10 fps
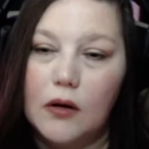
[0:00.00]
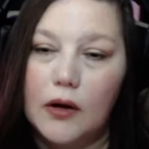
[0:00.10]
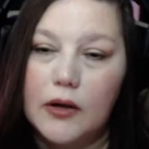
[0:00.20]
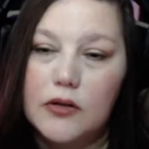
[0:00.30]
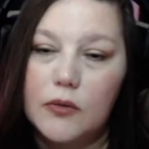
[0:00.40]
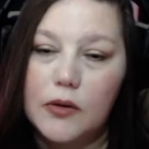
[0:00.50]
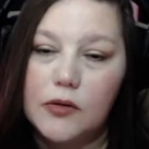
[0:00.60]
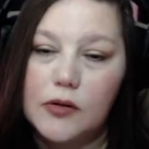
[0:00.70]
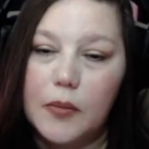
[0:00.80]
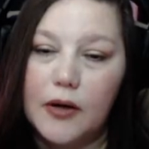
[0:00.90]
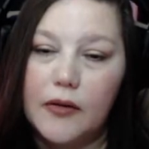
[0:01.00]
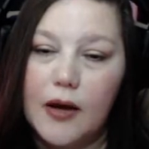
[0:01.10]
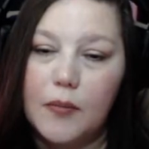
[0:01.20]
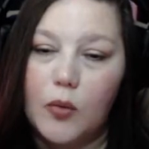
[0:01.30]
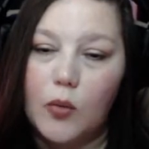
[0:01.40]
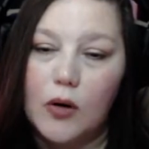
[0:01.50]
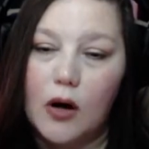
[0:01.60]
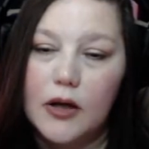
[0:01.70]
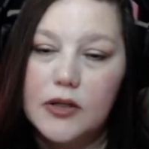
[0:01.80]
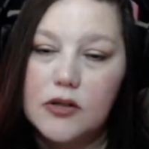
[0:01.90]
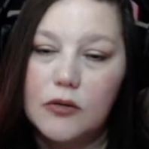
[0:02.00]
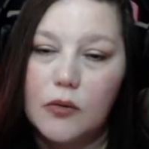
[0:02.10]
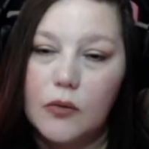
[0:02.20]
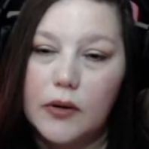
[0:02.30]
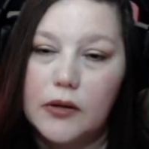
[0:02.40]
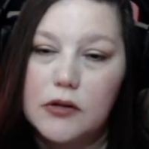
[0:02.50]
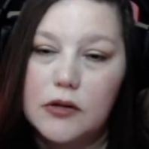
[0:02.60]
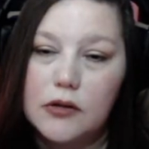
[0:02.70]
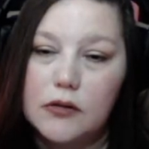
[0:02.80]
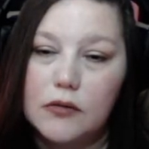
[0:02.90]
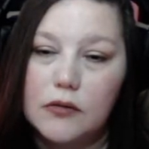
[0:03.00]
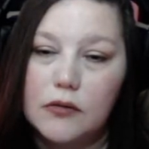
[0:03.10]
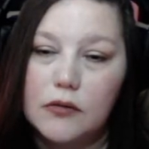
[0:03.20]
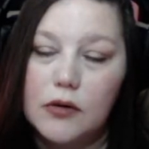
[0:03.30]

Alright, so we're going to repair that, but we're also going to...